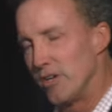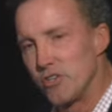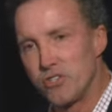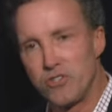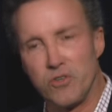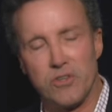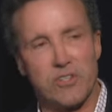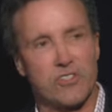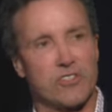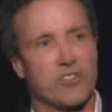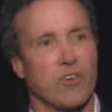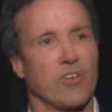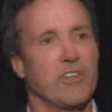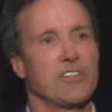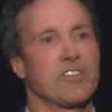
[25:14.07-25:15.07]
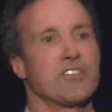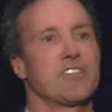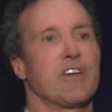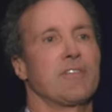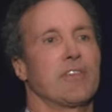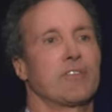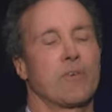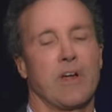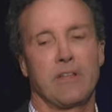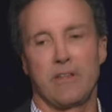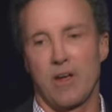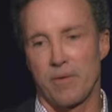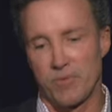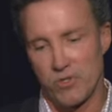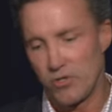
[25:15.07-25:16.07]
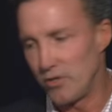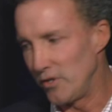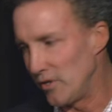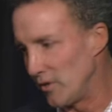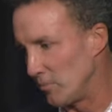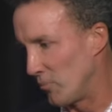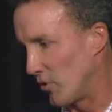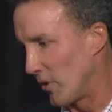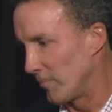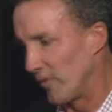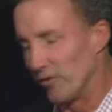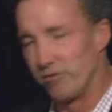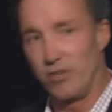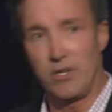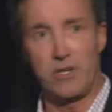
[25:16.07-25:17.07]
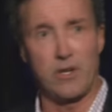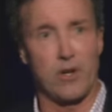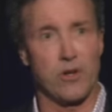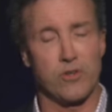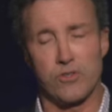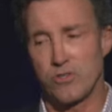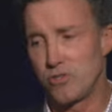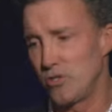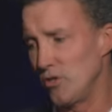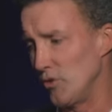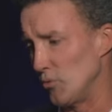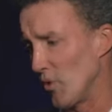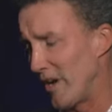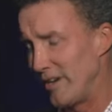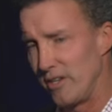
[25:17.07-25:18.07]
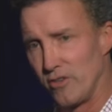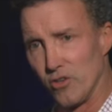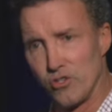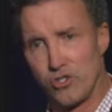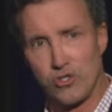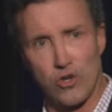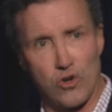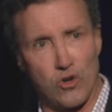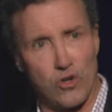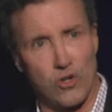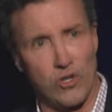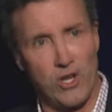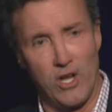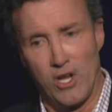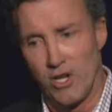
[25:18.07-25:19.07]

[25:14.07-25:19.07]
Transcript: students as early as the 7th grade the opportunity to put up their videos, to write in their journal.